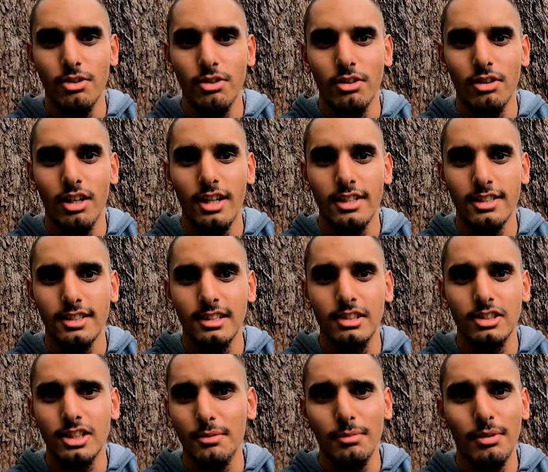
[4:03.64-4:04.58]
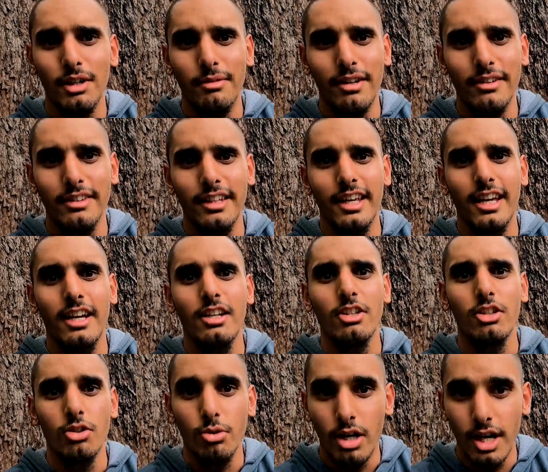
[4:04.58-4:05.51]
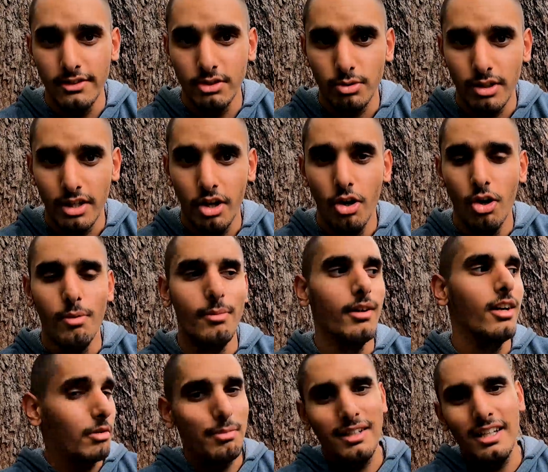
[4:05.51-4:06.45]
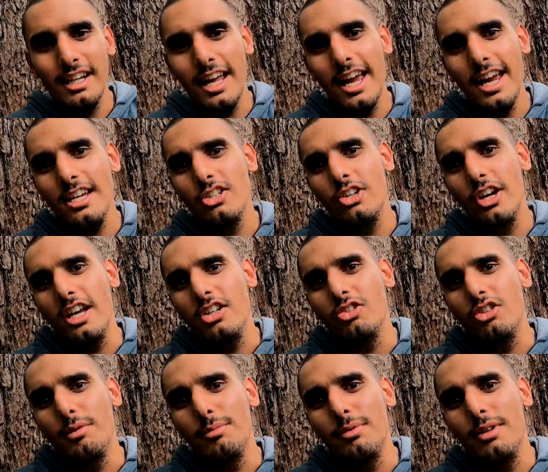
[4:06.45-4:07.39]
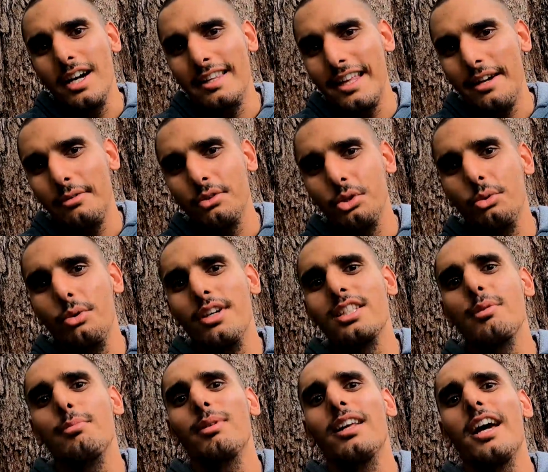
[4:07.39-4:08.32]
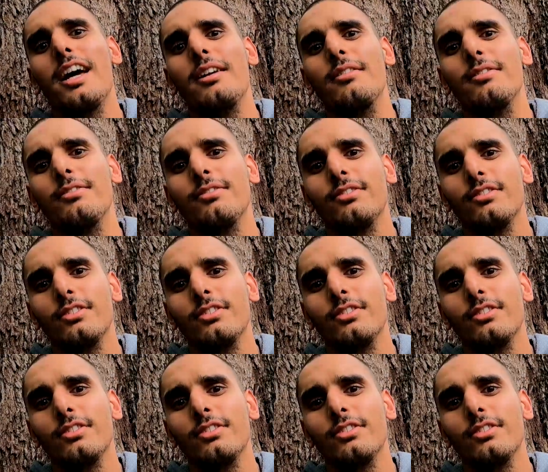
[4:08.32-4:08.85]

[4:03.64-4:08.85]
Newcastle somewhere around there to drive straight home. Would have been an 8-day trip, right? That was always the plan.